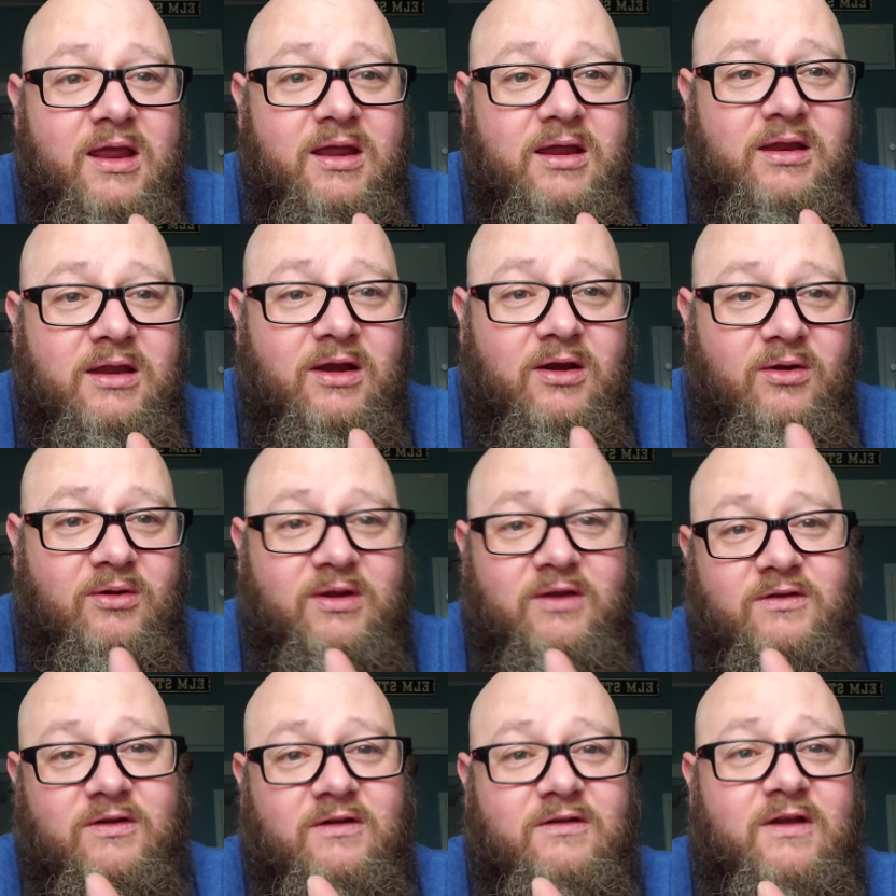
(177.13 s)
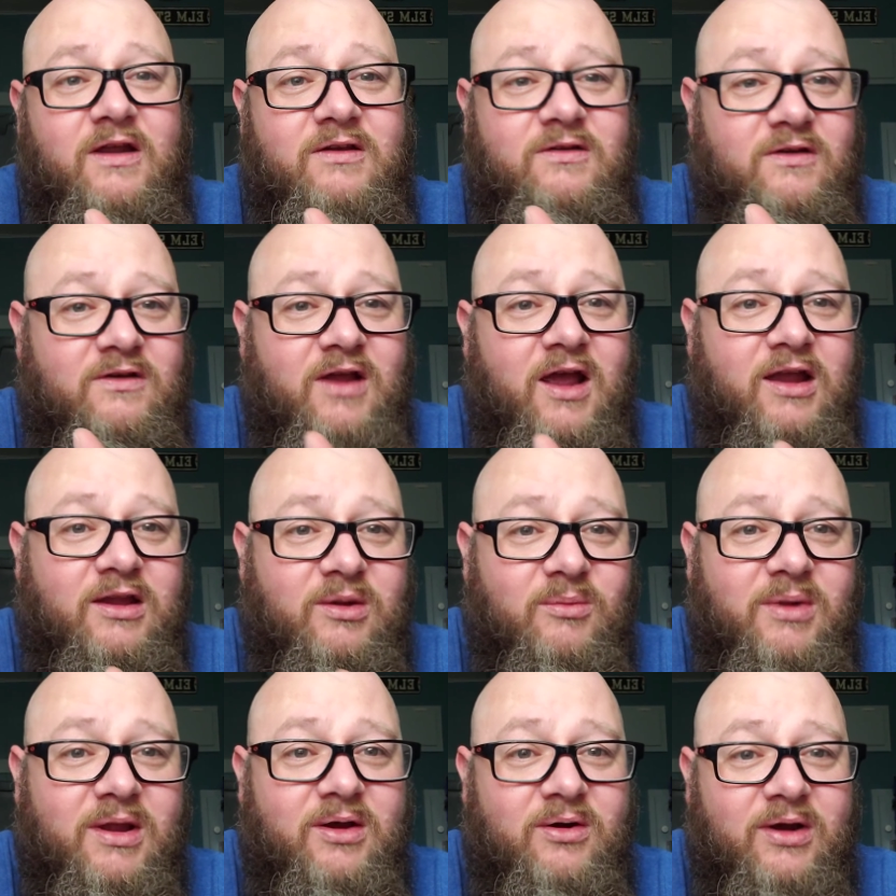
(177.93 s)
because they say it's a
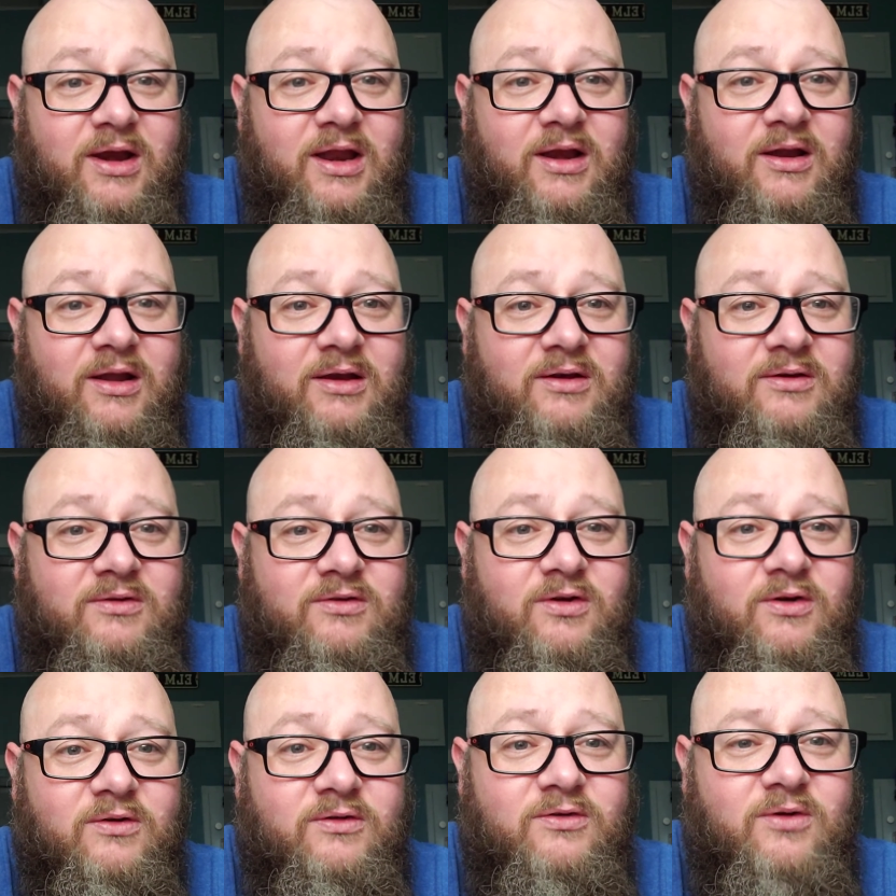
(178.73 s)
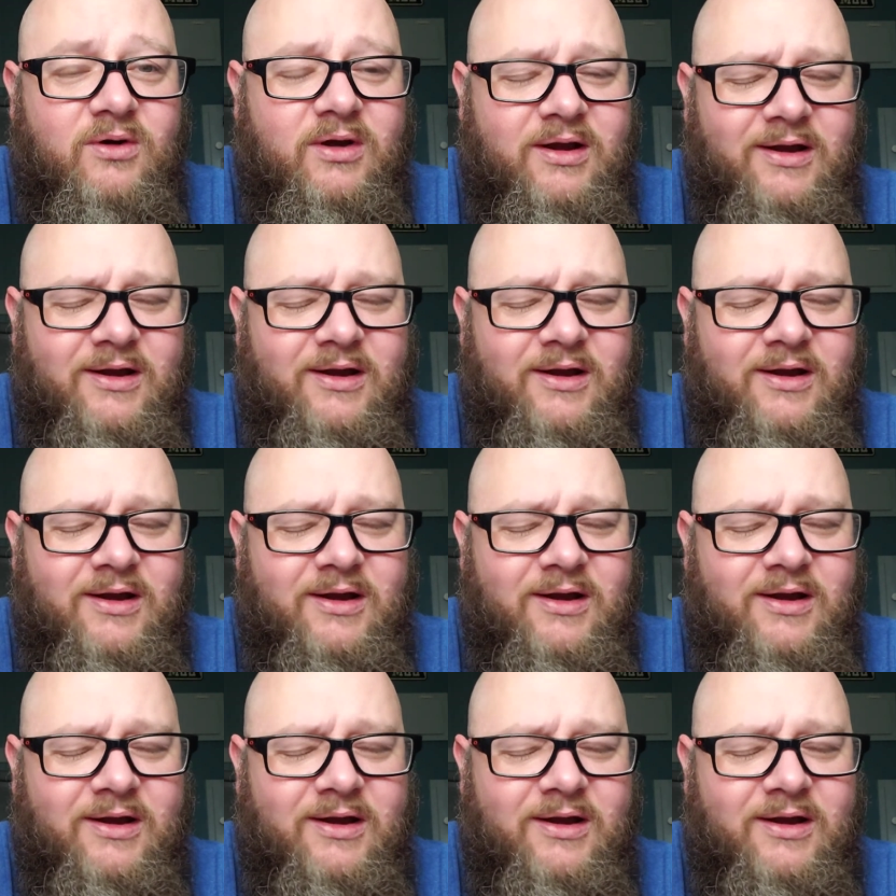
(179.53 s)
documentary and a true story.